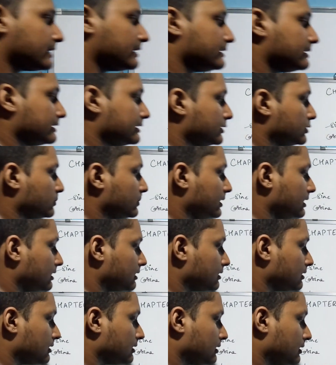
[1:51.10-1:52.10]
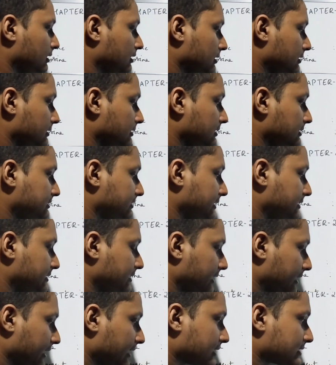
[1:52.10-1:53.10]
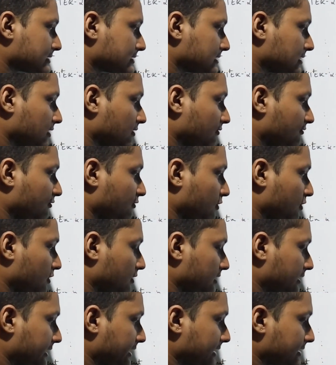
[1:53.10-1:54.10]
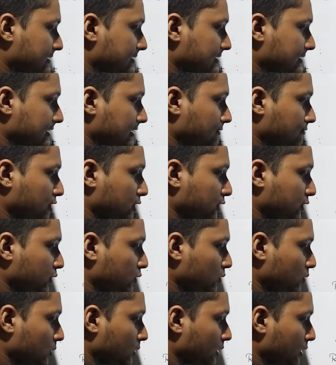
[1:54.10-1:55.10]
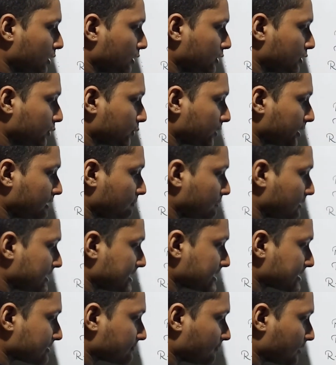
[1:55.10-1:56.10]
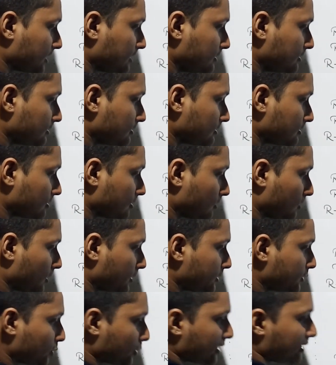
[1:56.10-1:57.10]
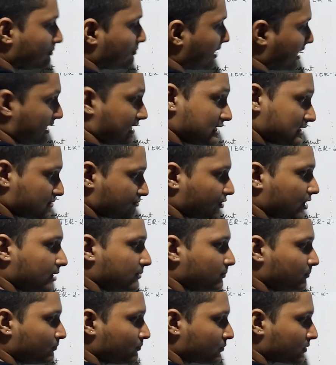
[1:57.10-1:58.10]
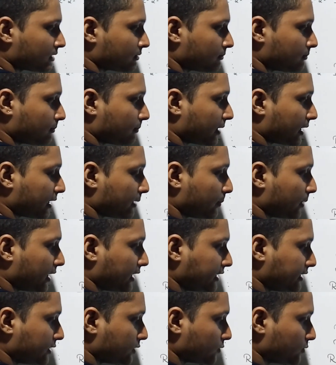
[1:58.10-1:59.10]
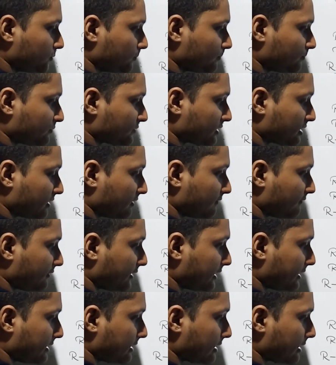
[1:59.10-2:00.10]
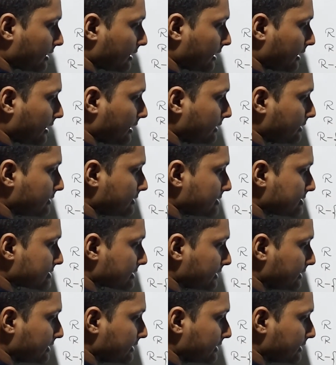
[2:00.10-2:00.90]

write it to be the set x for x is equal to 2n plus 1 or 2n minus 1 pi by 2, where n is